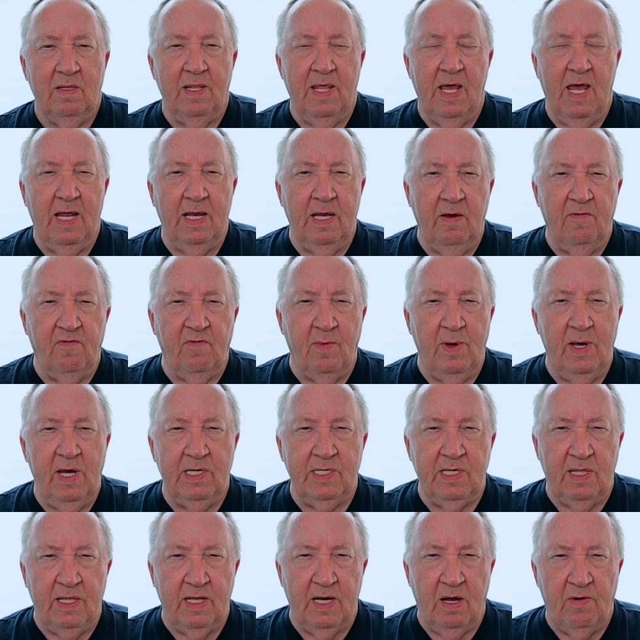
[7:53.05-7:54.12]
that
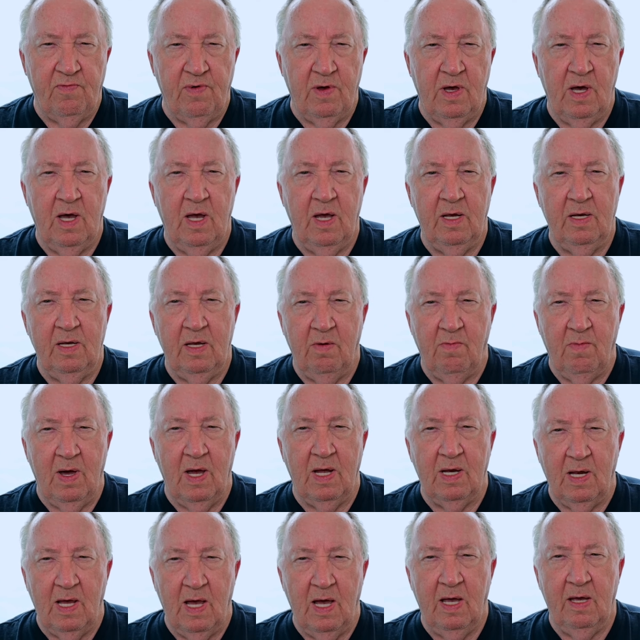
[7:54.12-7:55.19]
information that I find in
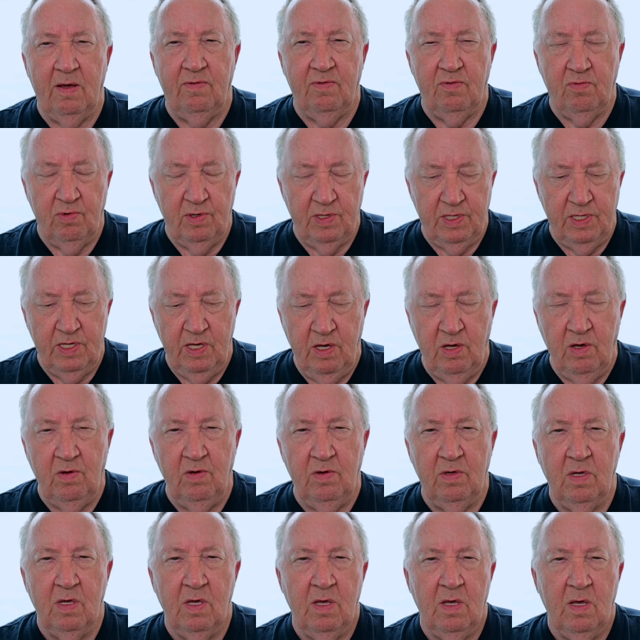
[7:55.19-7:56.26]
my life with
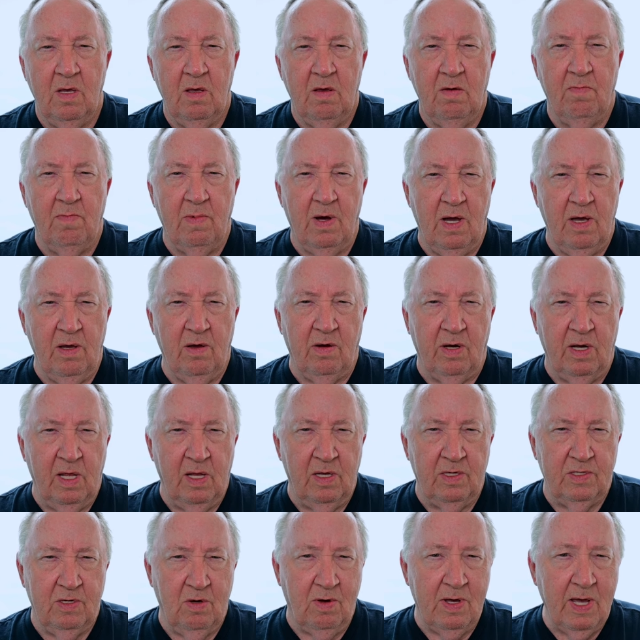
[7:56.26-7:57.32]
you, my audience.